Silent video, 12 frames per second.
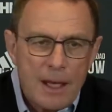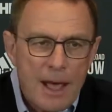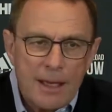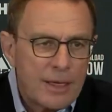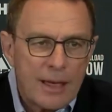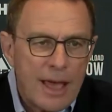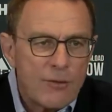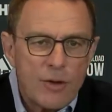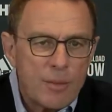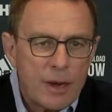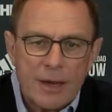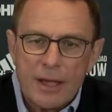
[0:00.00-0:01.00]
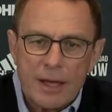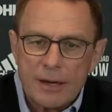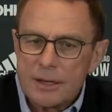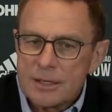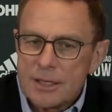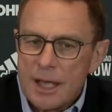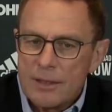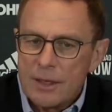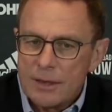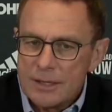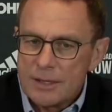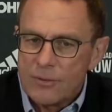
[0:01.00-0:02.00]
I think everybody can understand
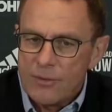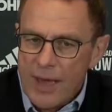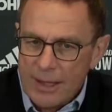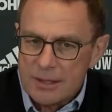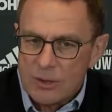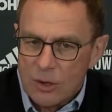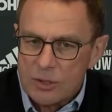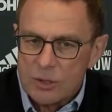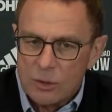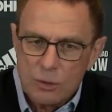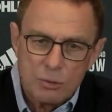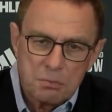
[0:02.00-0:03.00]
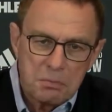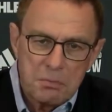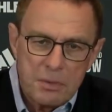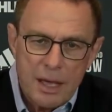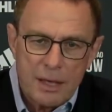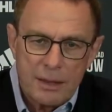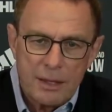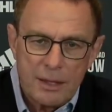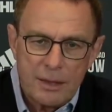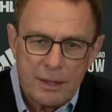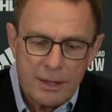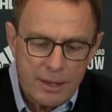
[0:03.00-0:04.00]
that this affects also,
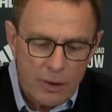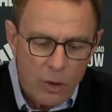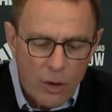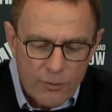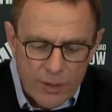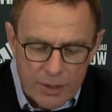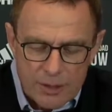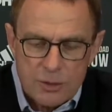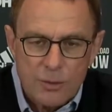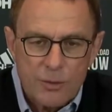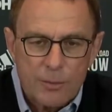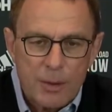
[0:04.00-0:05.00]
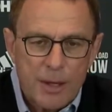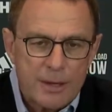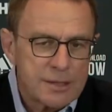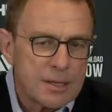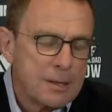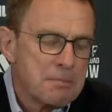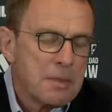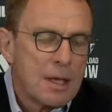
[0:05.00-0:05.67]
the confidence of the players.